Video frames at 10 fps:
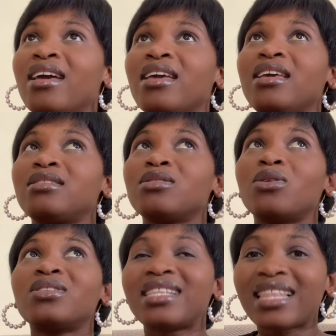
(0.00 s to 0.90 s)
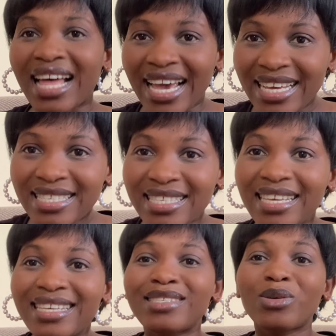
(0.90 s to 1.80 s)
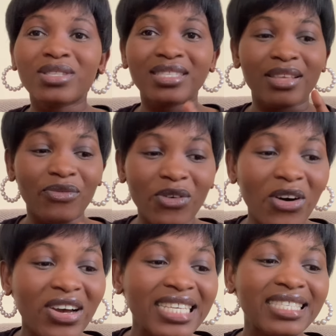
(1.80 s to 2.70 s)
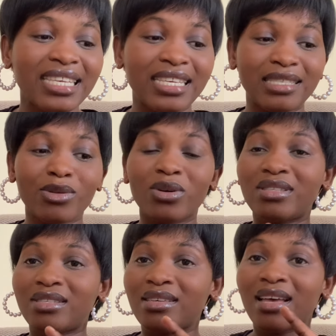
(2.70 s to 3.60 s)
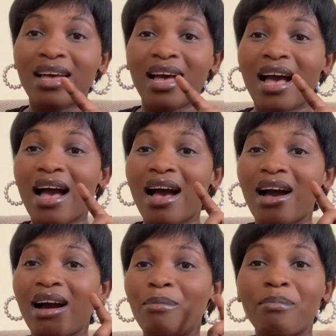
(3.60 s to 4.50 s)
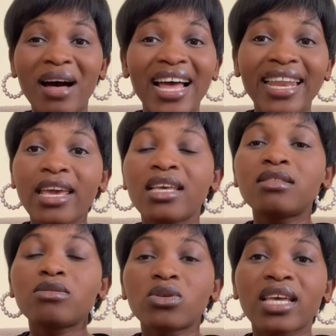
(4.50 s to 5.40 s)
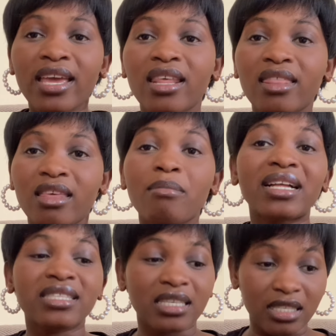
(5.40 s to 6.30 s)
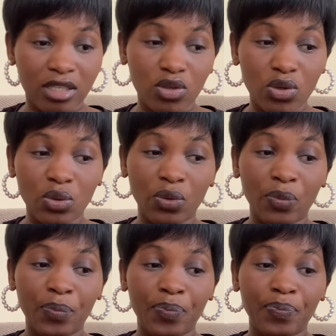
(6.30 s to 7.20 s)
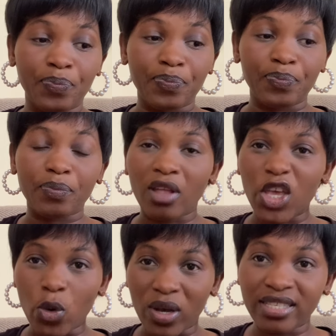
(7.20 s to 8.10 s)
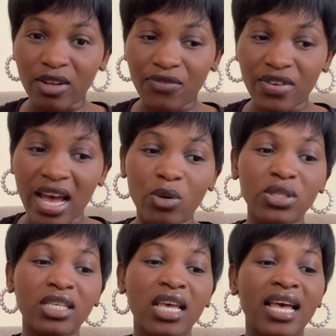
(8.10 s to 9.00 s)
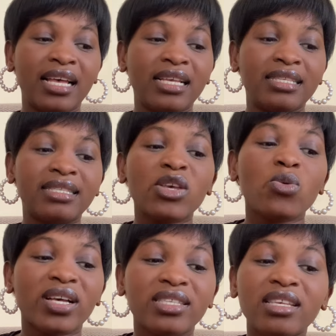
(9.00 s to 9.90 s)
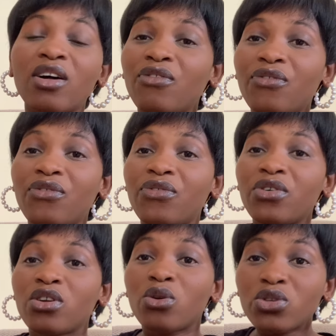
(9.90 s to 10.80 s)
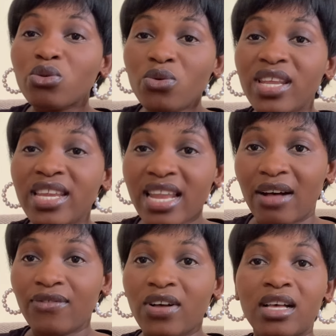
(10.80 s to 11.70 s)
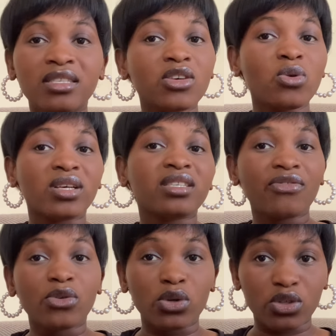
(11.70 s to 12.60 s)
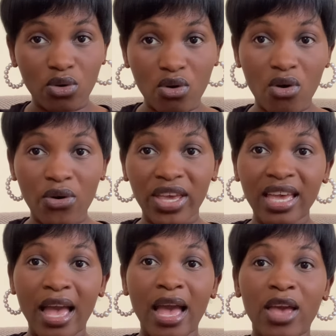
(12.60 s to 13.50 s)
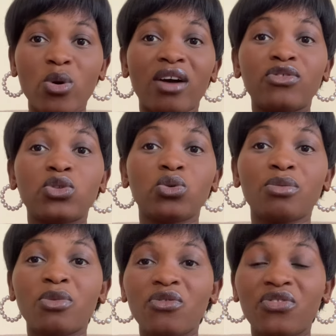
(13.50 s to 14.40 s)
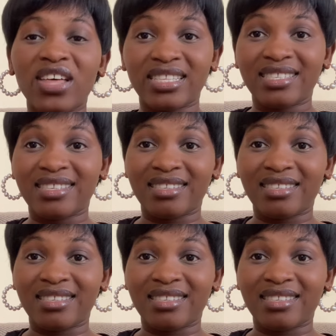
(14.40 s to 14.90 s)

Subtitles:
is not light, is not the voice, is not money, is not anything, but it's you. Your self-doubt, seeing yourself not good enough, seeing yourself not growing, you have to remove that